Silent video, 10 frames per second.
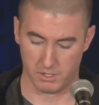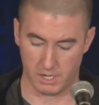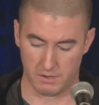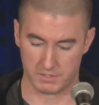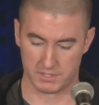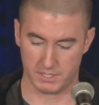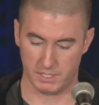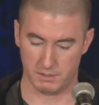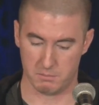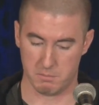
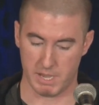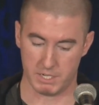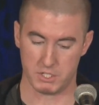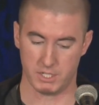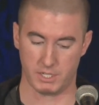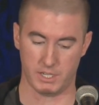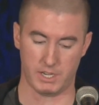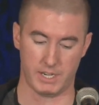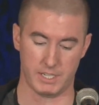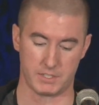obviously managing an
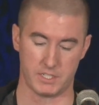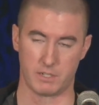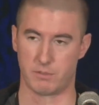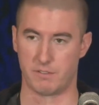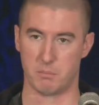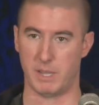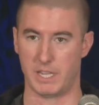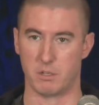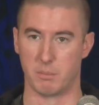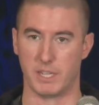IDS SIG for every
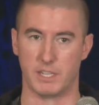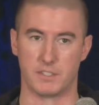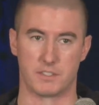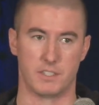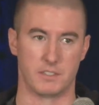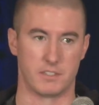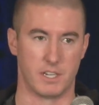bad domain is